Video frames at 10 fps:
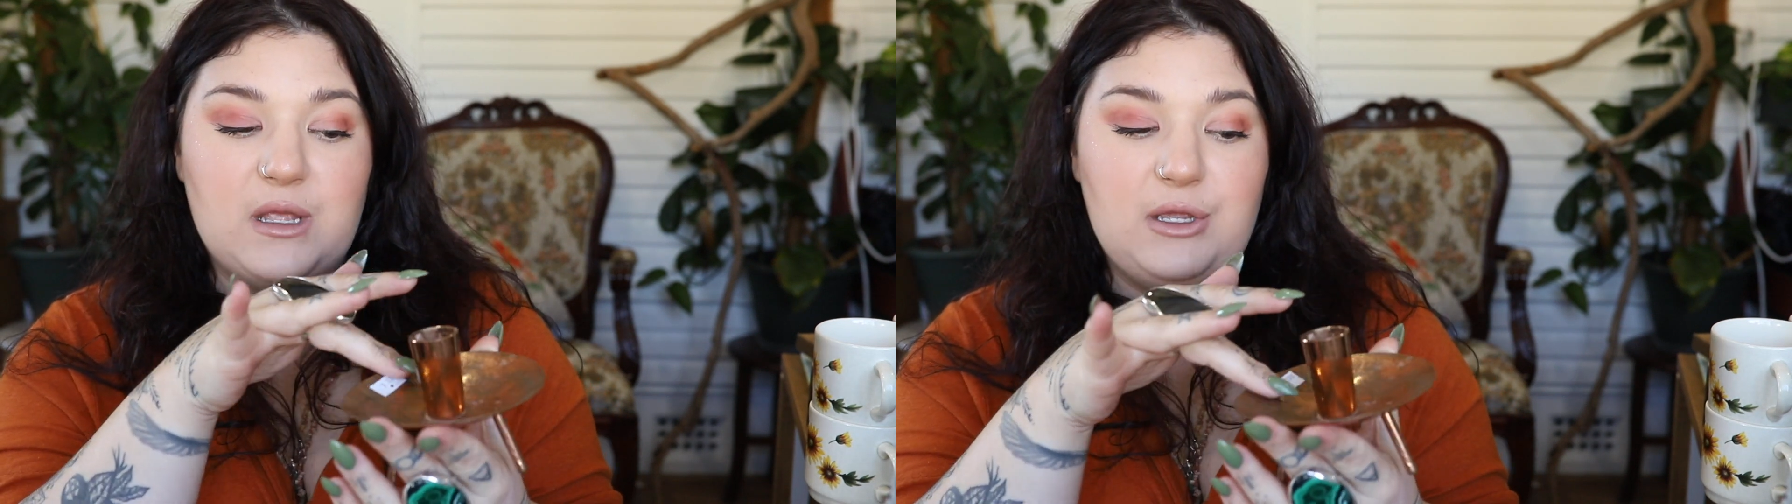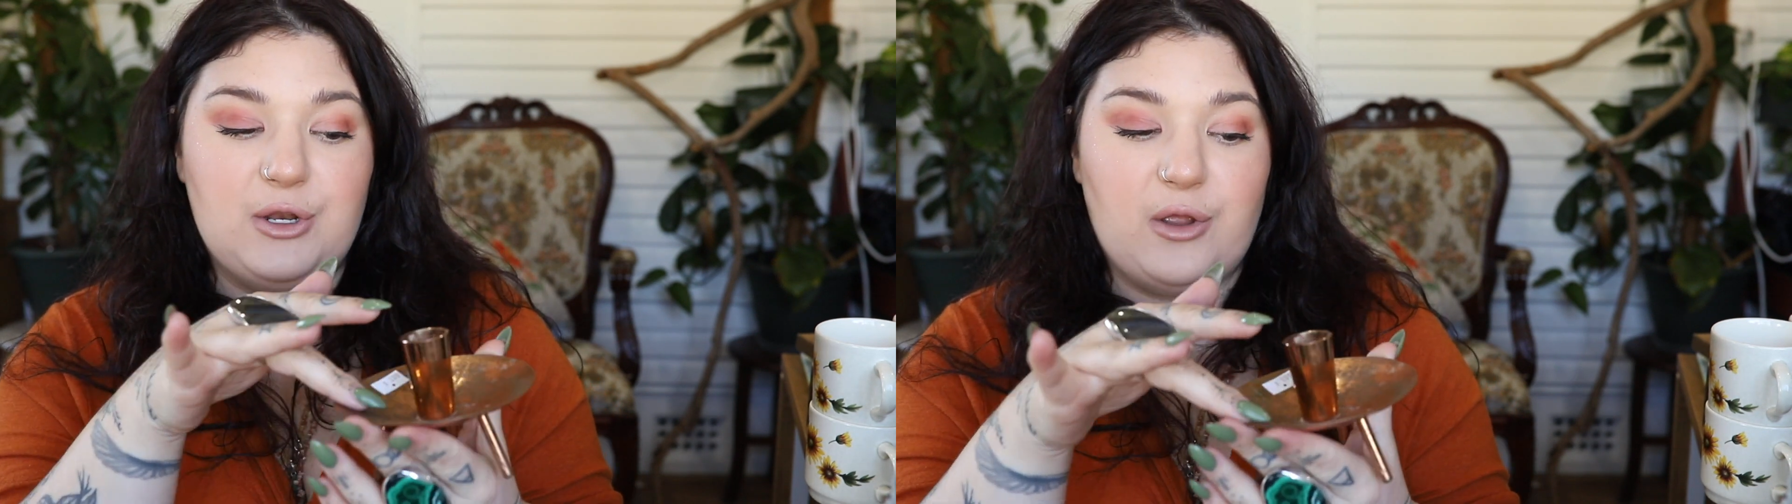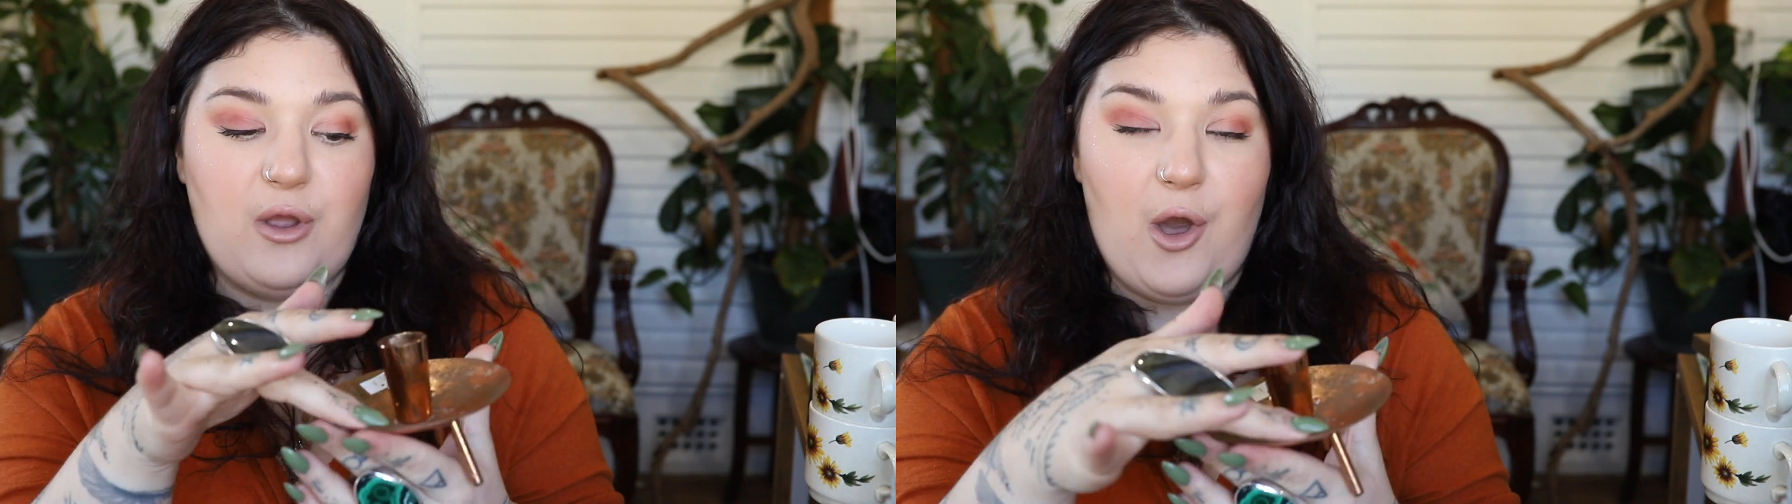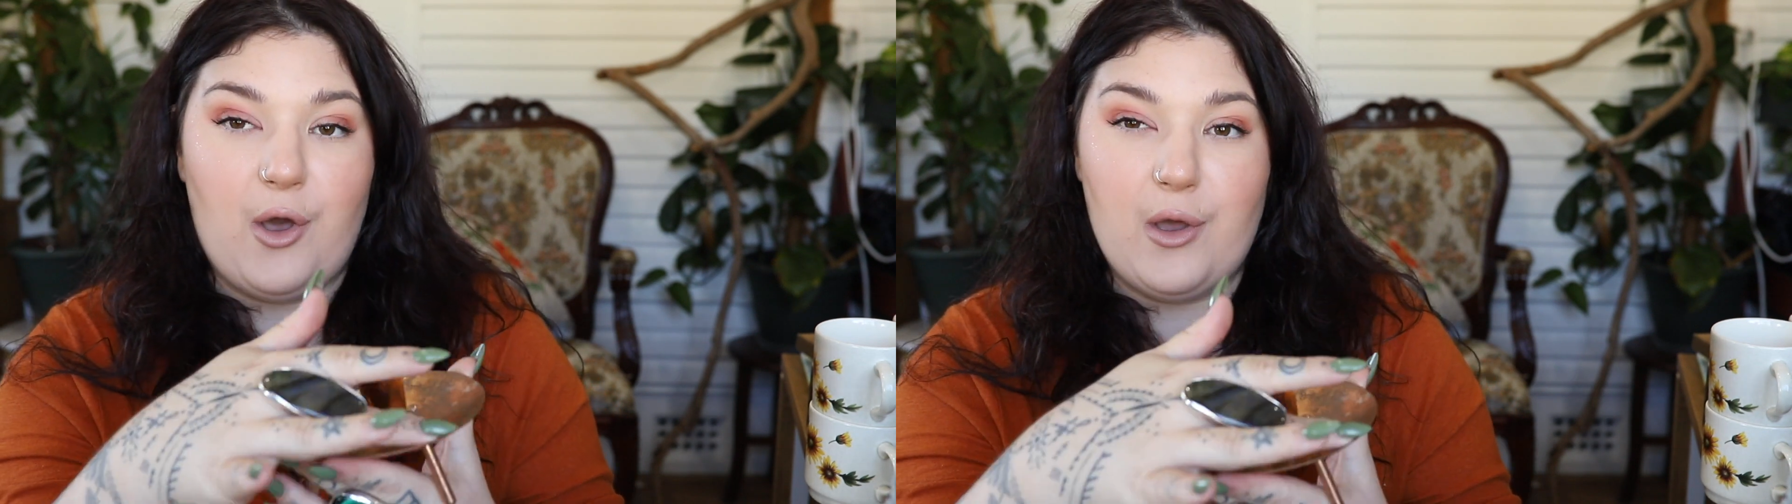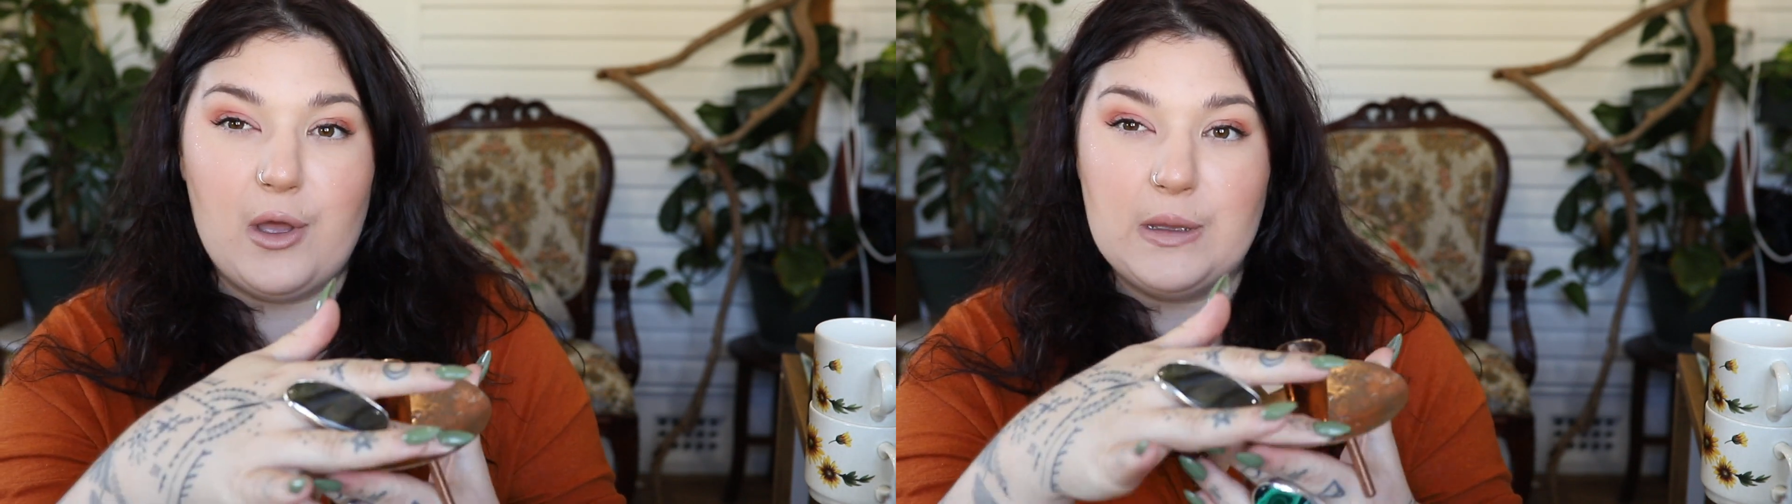you know,
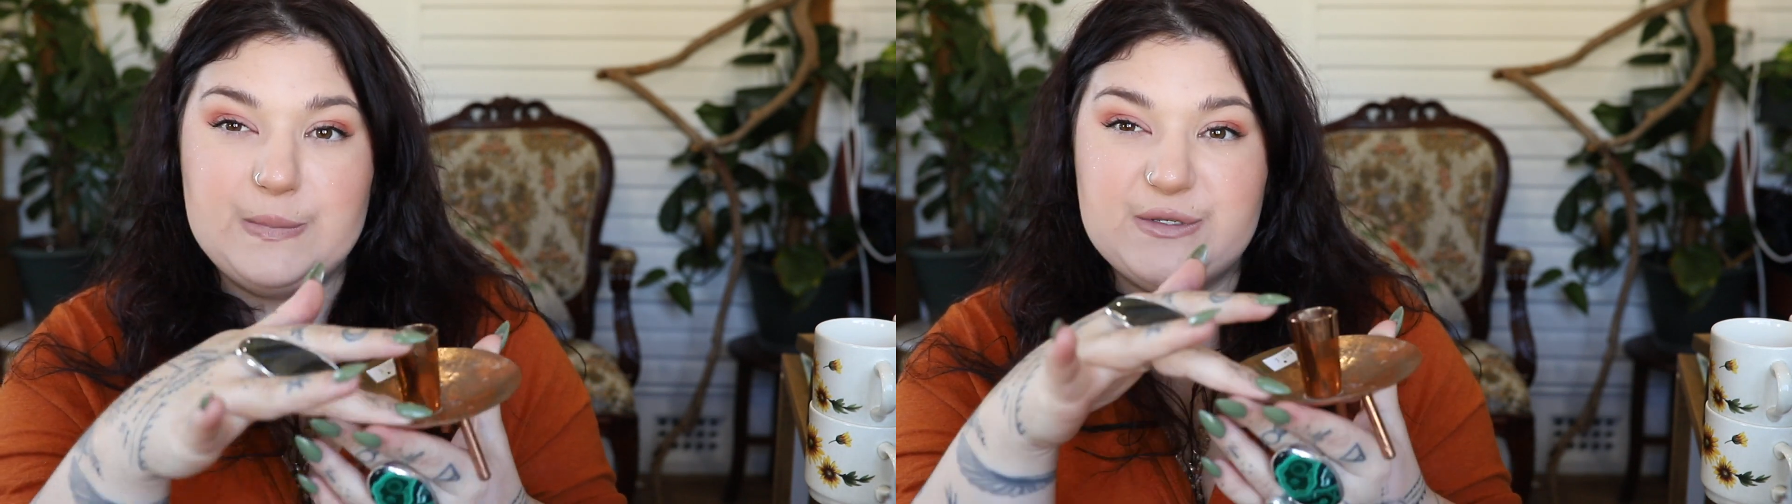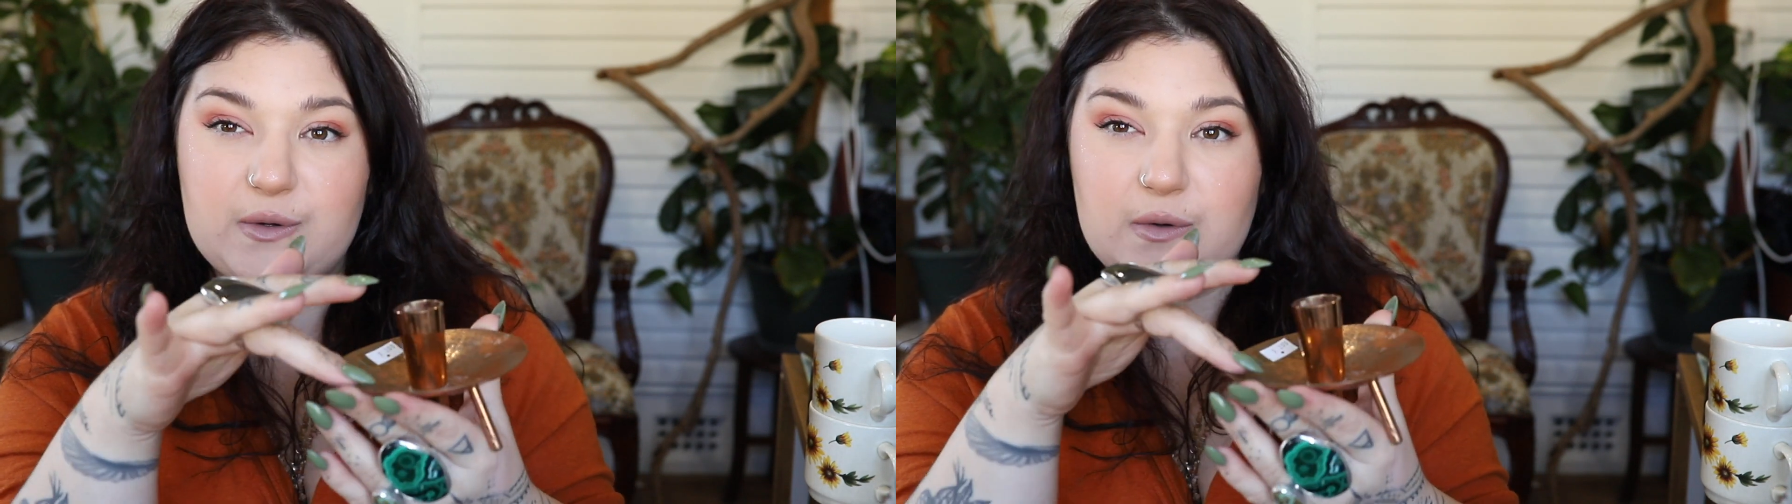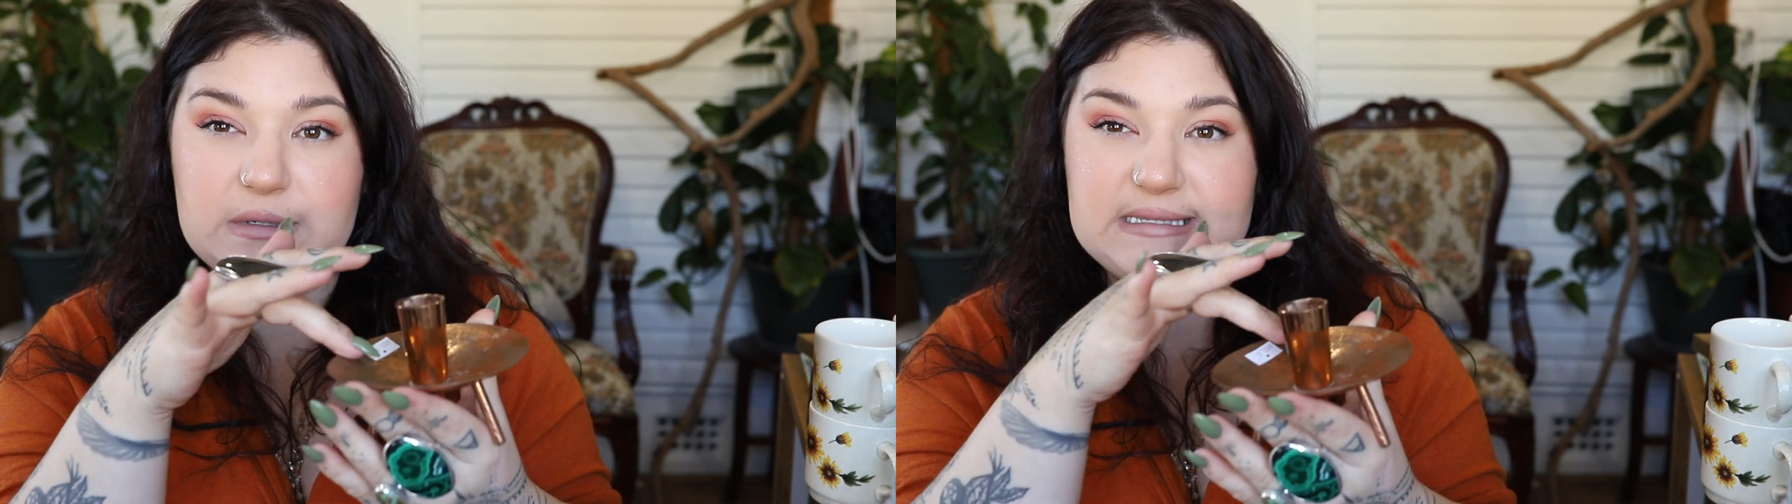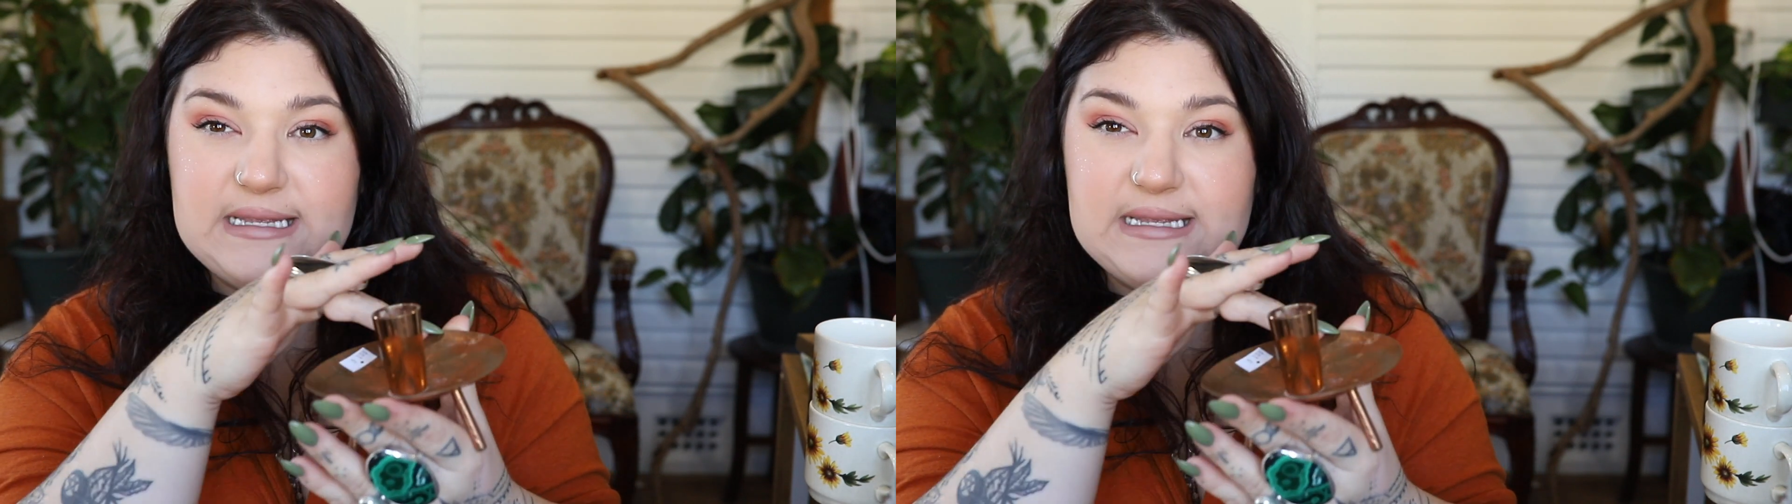herbs or